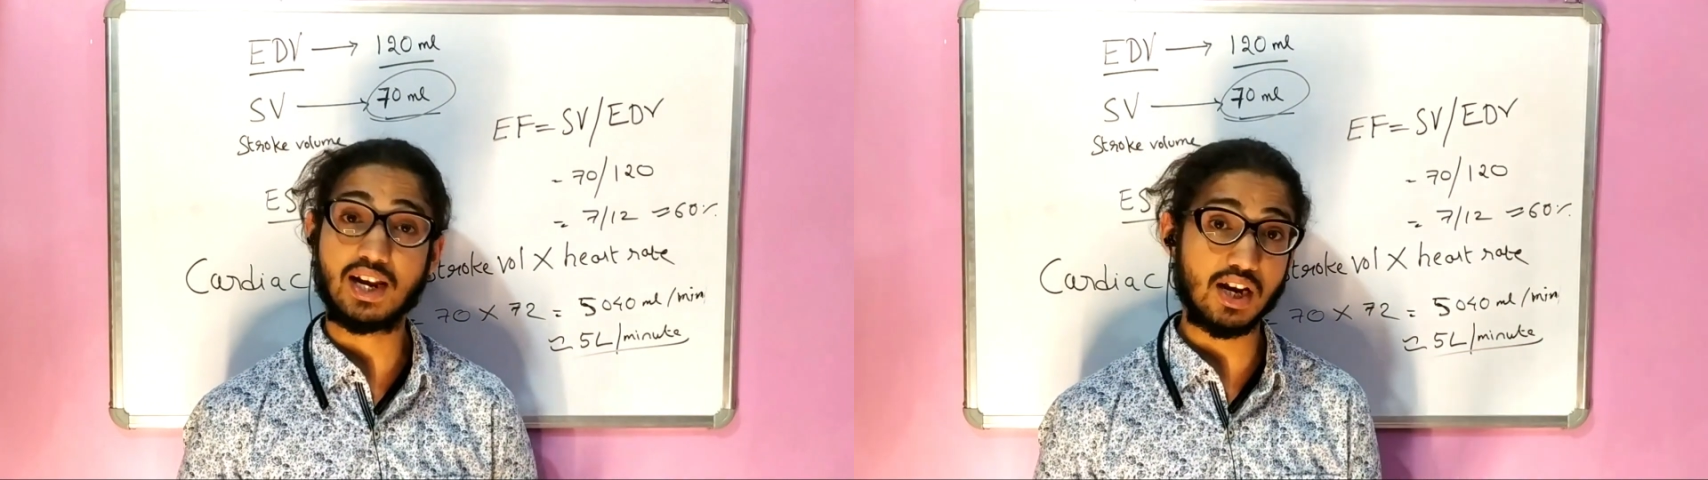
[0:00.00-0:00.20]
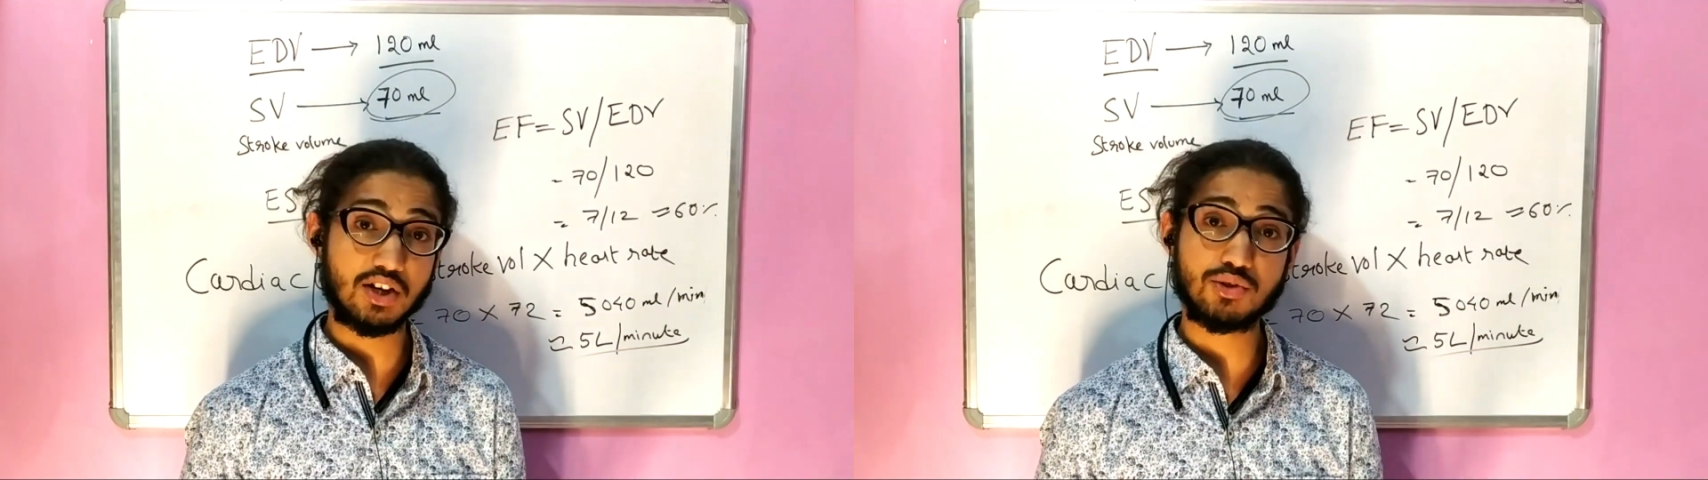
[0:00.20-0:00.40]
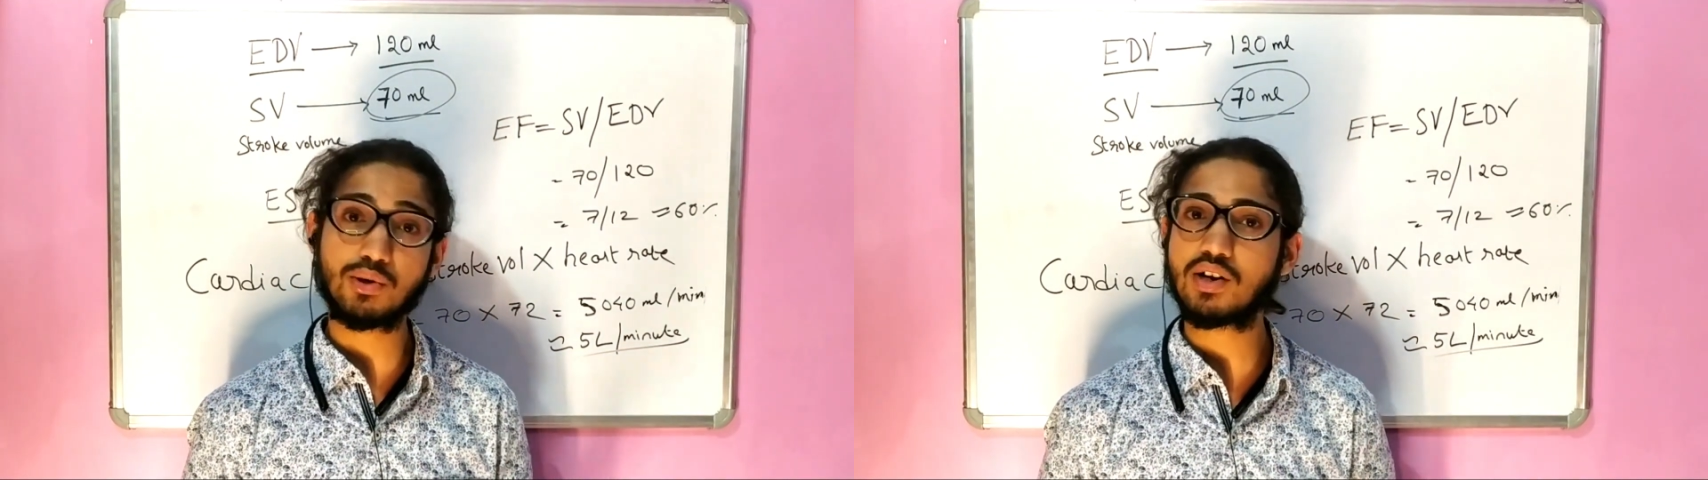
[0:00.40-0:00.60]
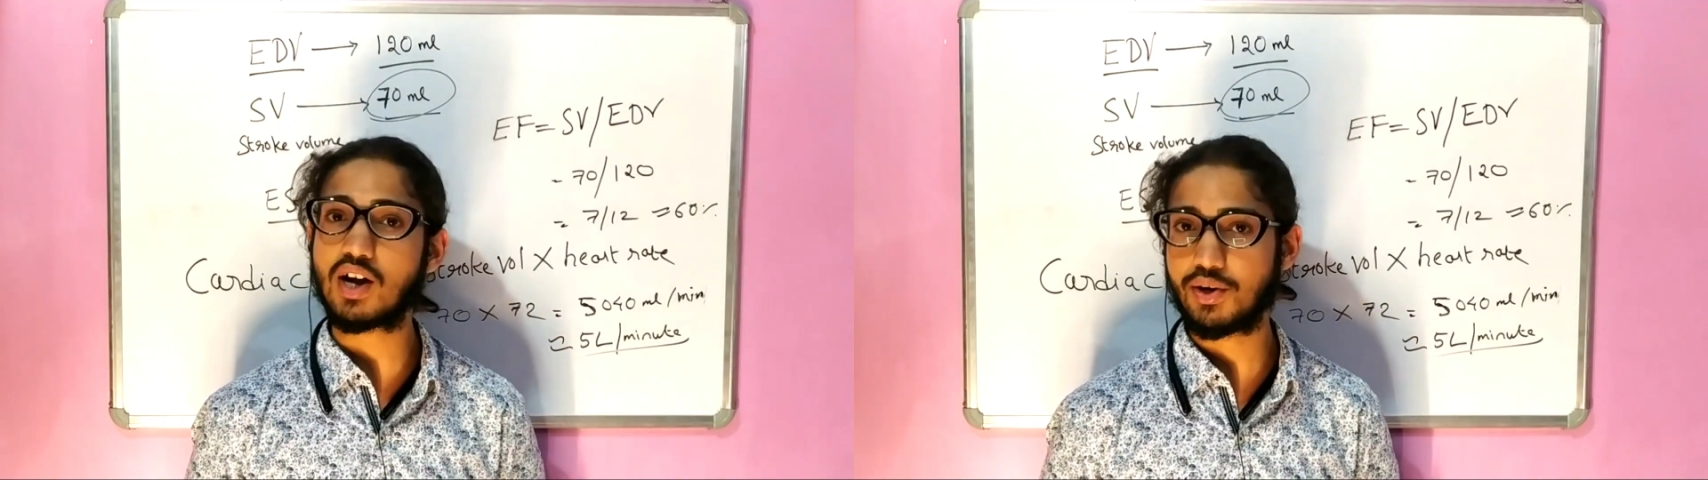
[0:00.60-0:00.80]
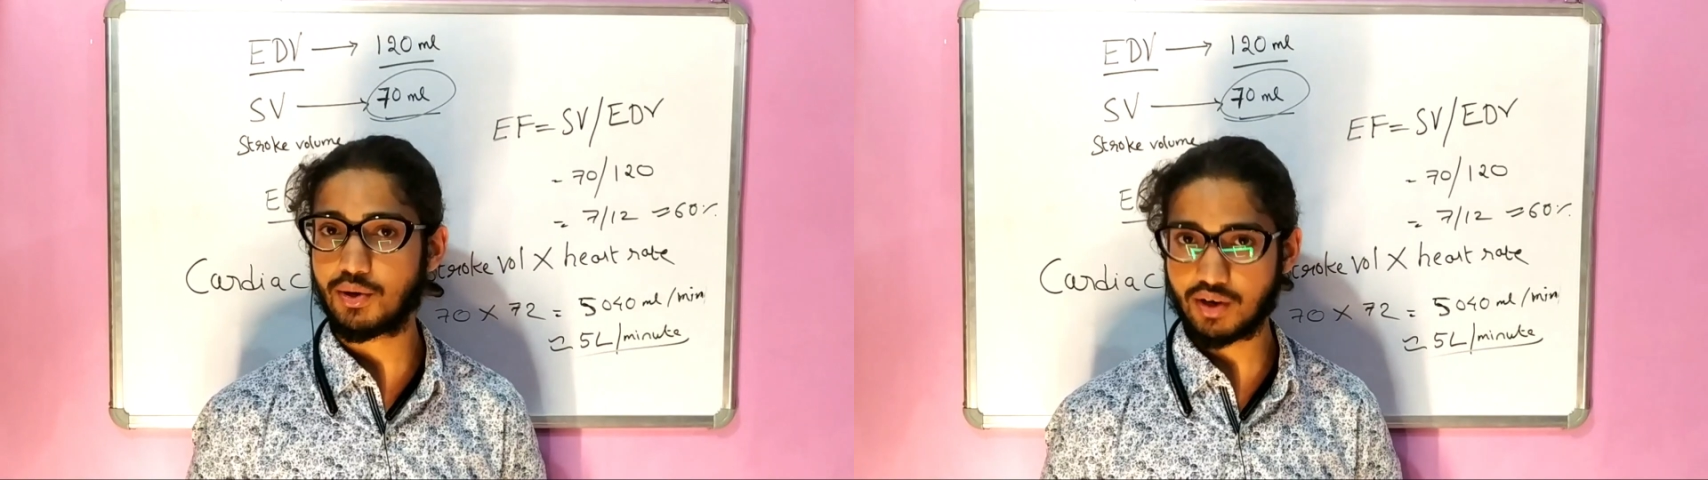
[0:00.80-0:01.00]

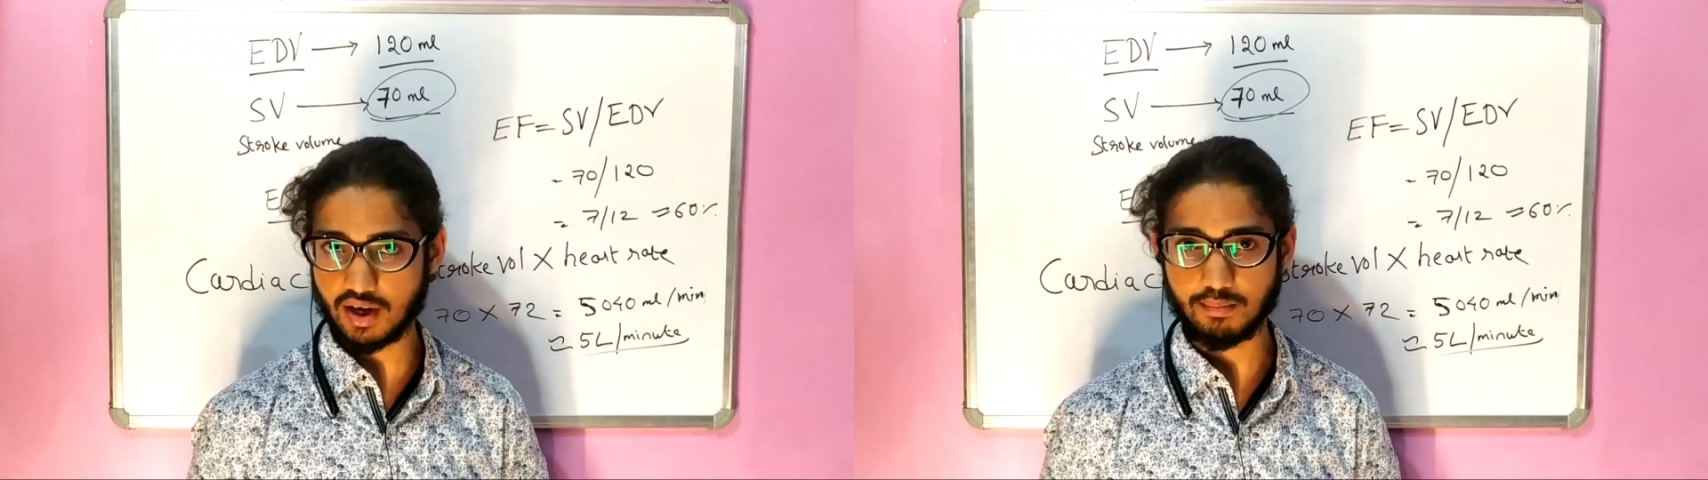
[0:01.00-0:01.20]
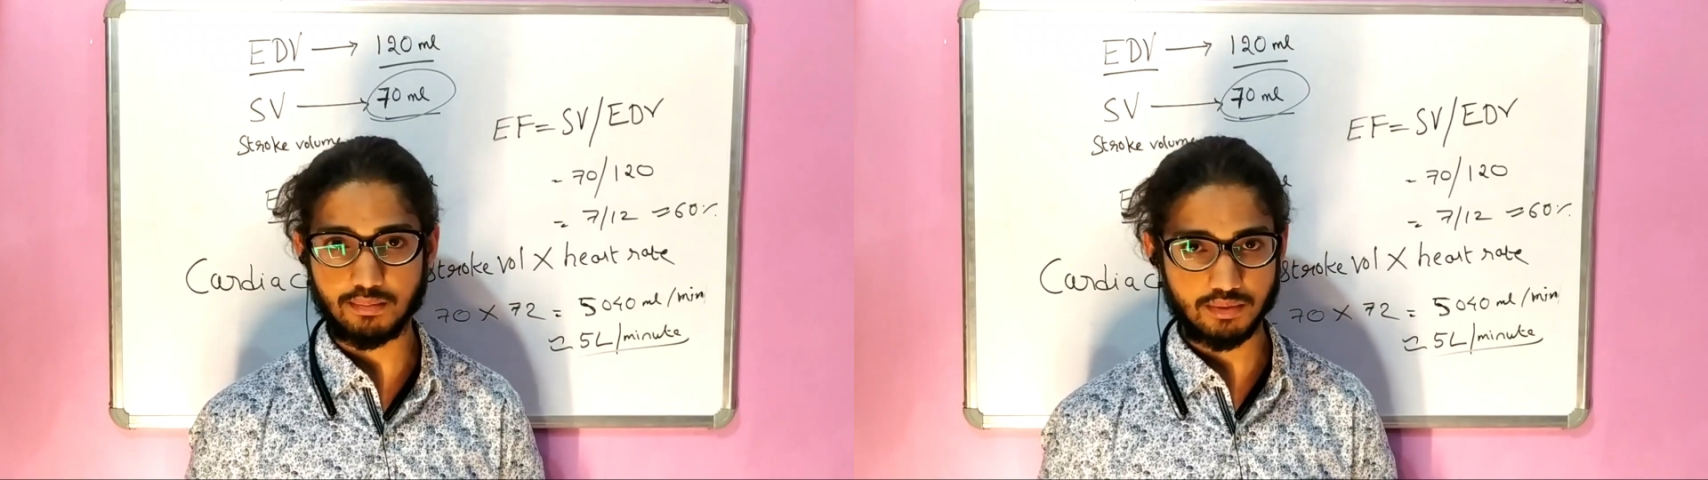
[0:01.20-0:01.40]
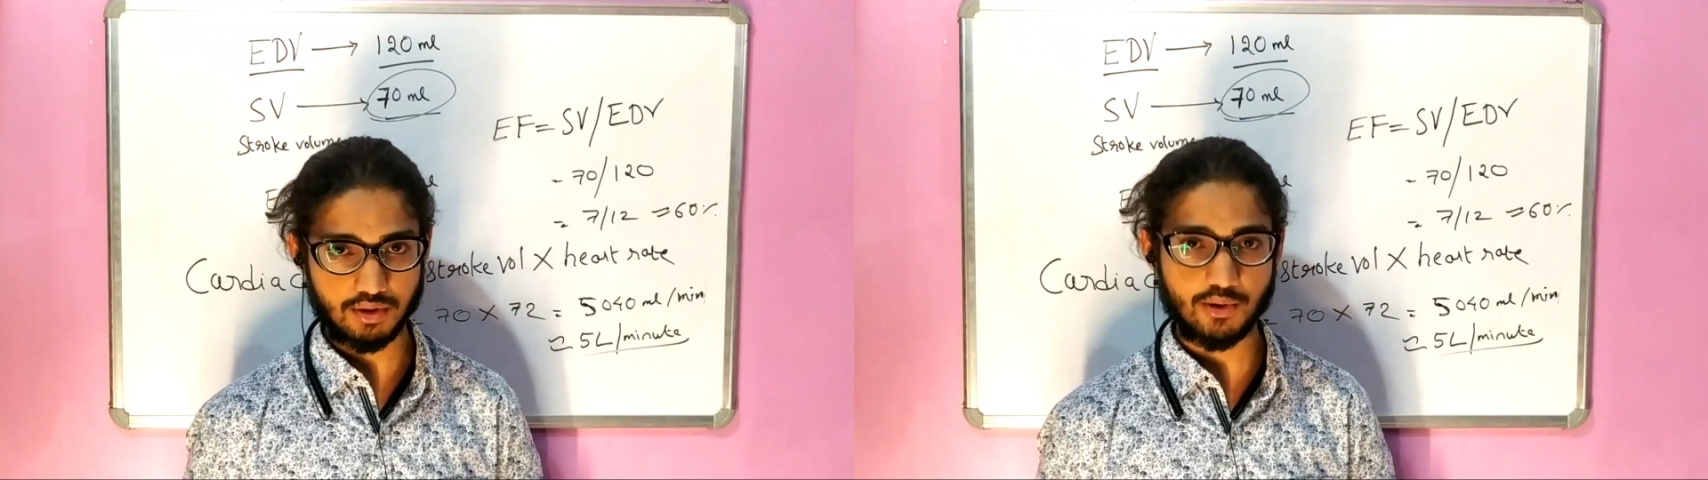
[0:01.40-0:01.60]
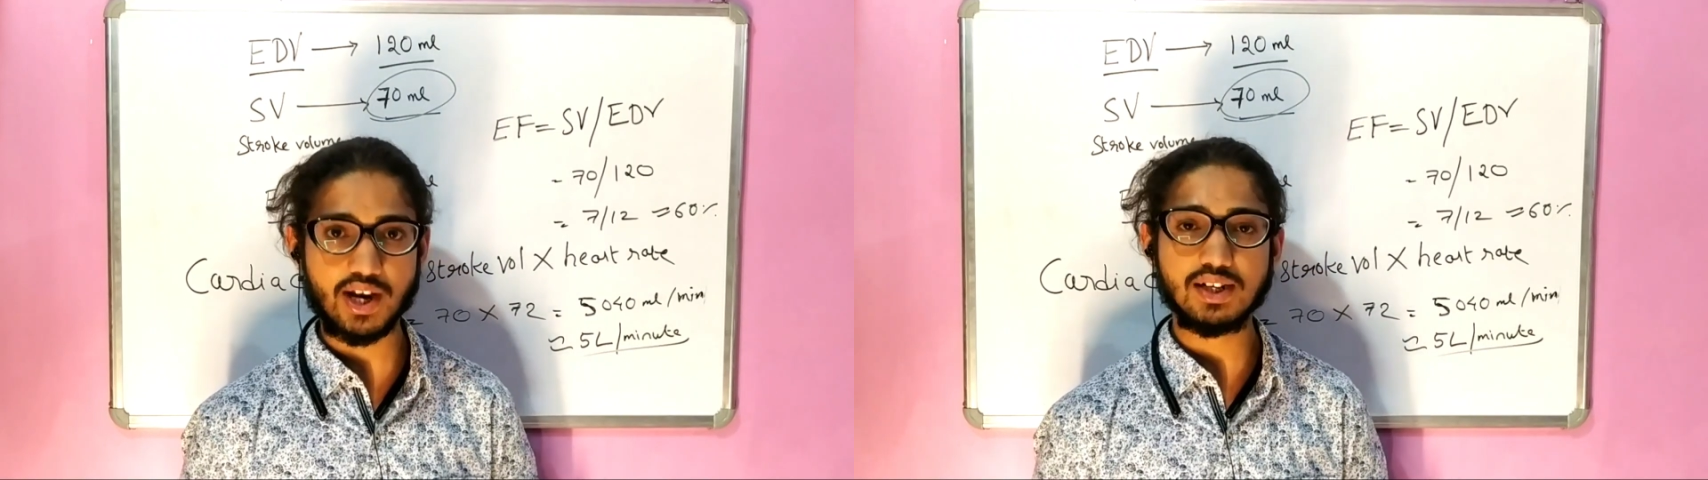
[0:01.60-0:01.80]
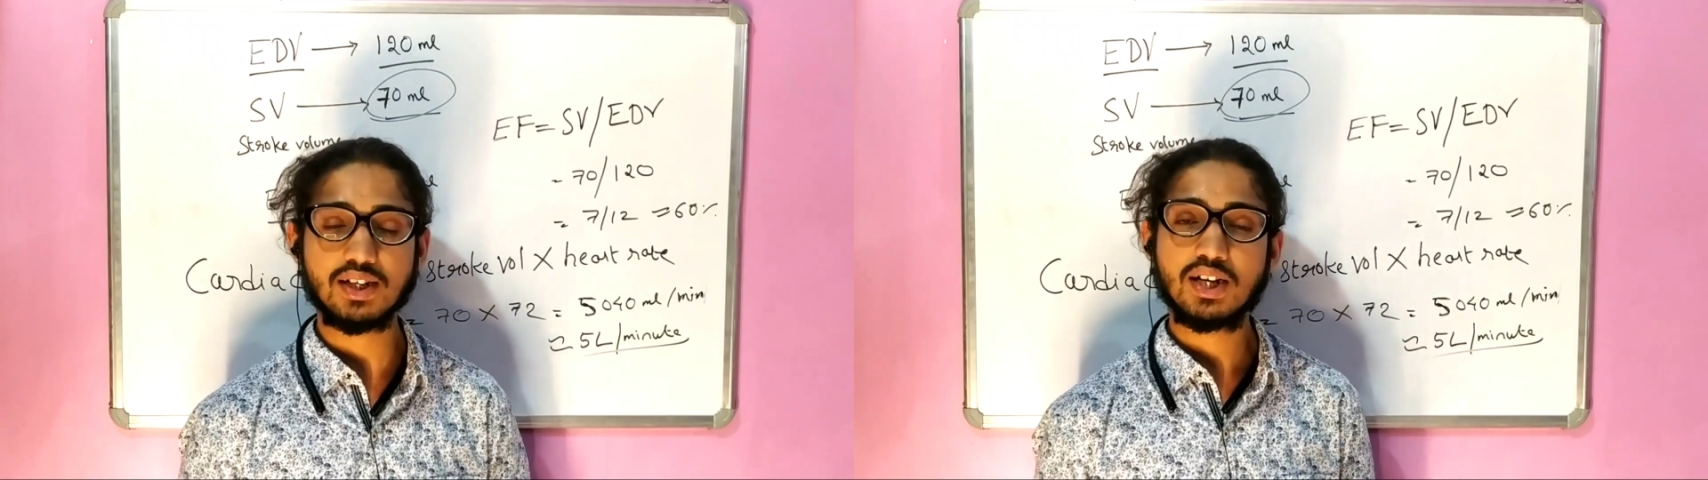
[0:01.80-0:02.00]
electrocardiogram? Alright,